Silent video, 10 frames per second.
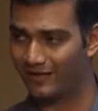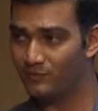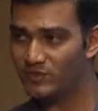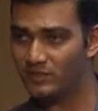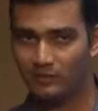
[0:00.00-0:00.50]

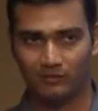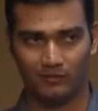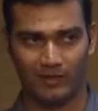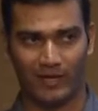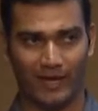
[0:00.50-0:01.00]
times,
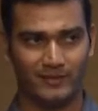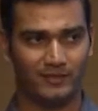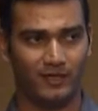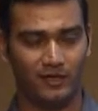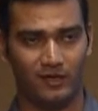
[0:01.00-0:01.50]
like
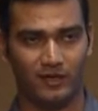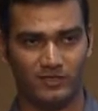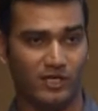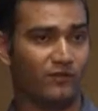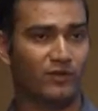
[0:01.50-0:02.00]
accidentally, a
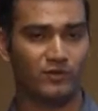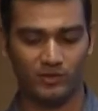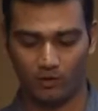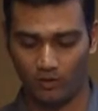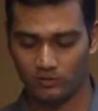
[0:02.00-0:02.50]
genuine
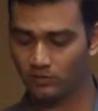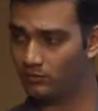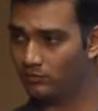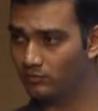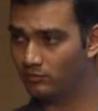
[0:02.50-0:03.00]
user also,